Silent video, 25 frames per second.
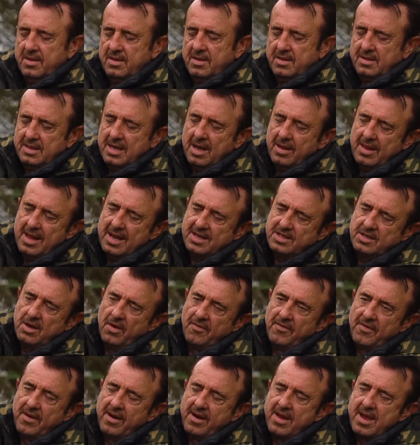Now that's not
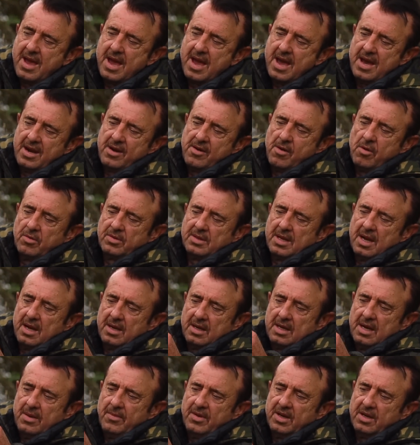very
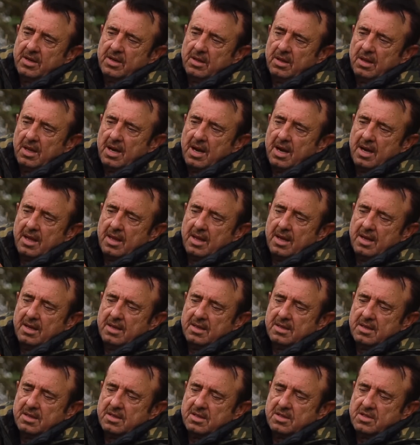aerodynamical like that,
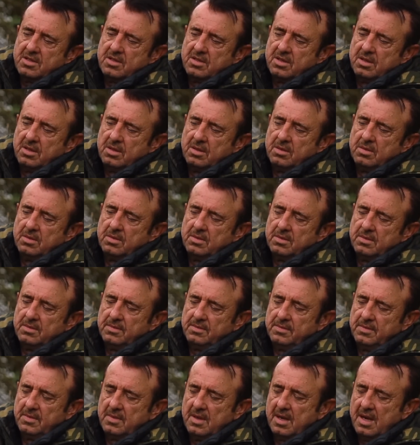so
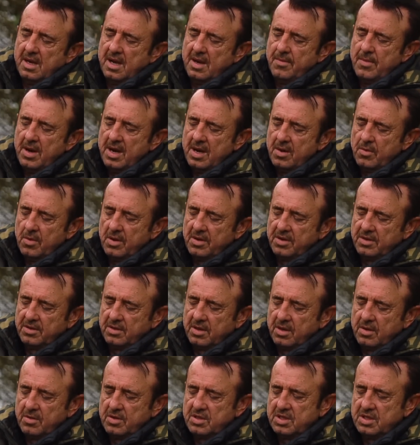I might want to
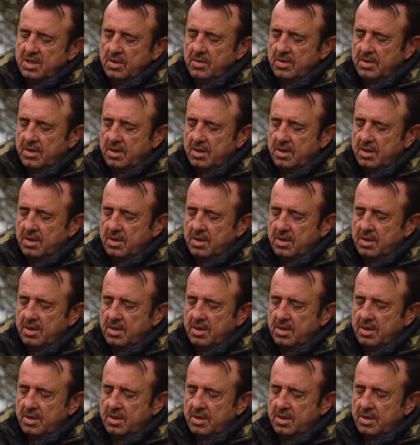do two of